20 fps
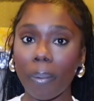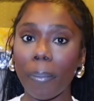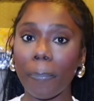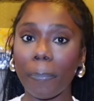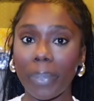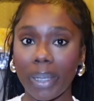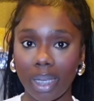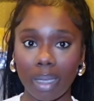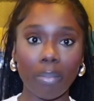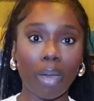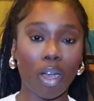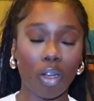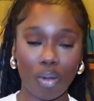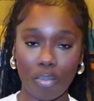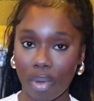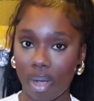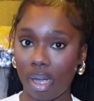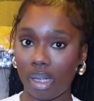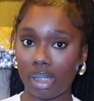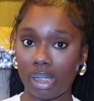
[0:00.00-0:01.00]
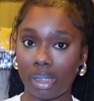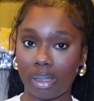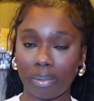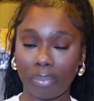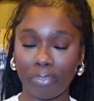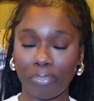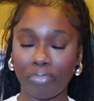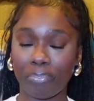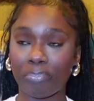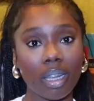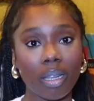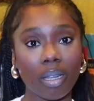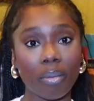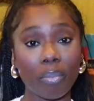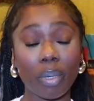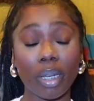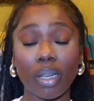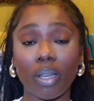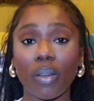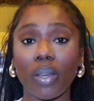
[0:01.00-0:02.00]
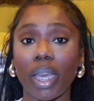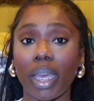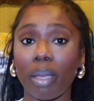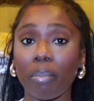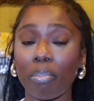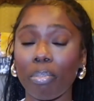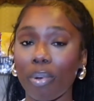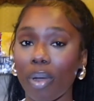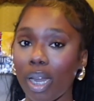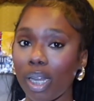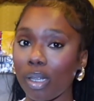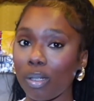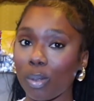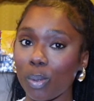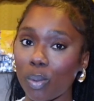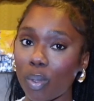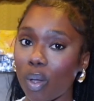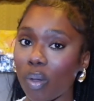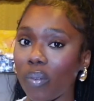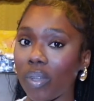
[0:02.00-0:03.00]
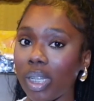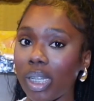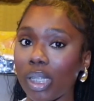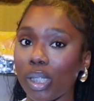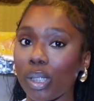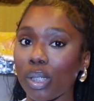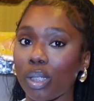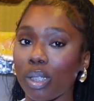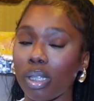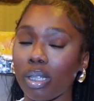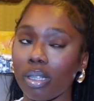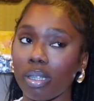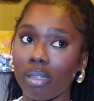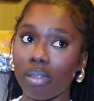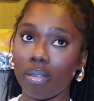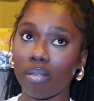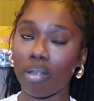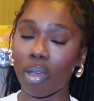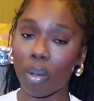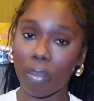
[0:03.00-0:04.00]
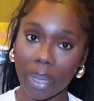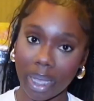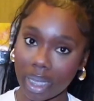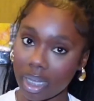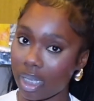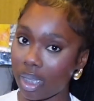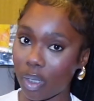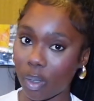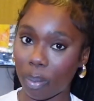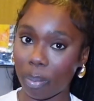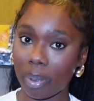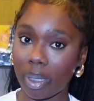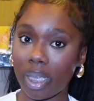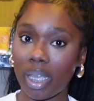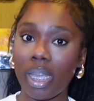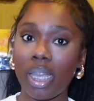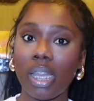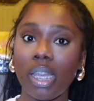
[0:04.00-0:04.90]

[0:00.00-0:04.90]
being my own boss. But okay, prior to COVID, let's go back a little bit.